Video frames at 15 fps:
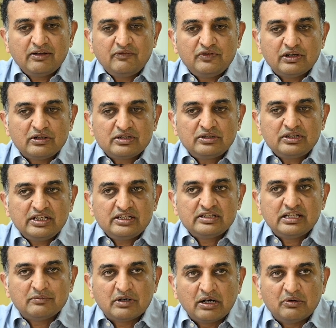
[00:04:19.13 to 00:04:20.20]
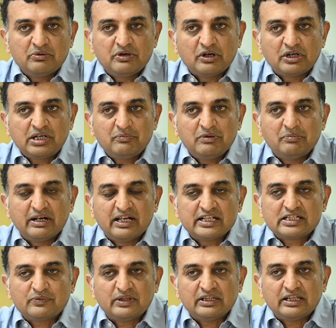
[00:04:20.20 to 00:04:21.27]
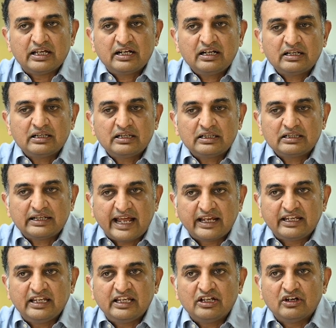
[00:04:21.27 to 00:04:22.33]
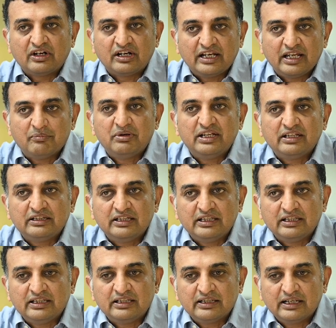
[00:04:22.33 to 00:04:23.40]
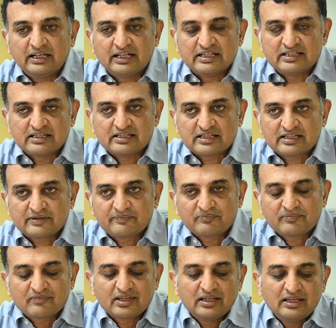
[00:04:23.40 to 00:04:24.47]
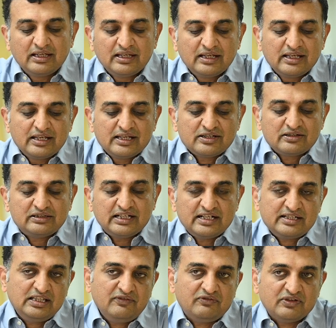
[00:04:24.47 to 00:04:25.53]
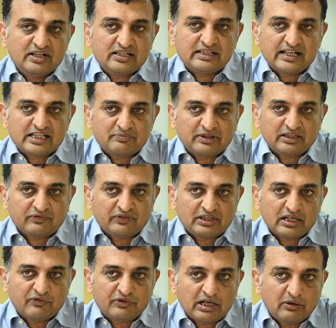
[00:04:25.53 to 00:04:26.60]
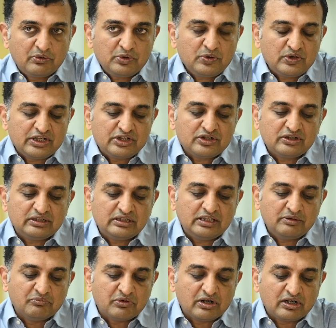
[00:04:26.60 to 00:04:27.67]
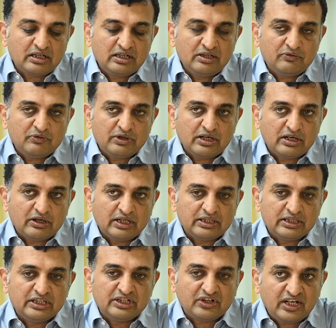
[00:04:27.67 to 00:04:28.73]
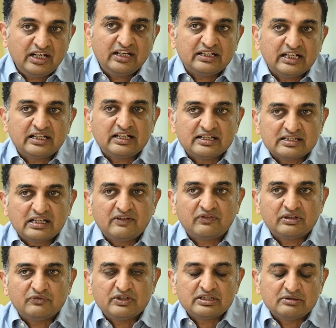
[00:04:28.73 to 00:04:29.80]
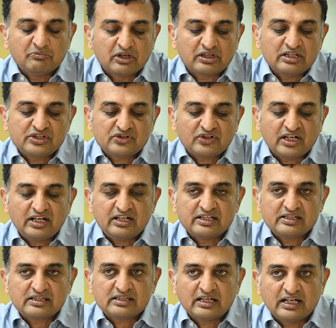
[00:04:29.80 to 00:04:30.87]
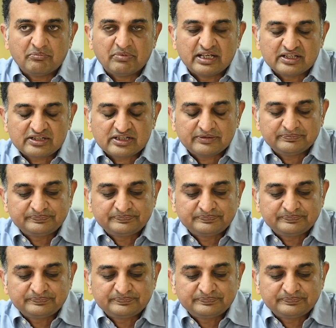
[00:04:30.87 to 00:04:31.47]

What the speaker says: we also teach them how not to be biased when they are tagging or labeling the answers. So that's the first aspect of it. How do you ensure that the model and the training data itself on which the model is trained is unbiased?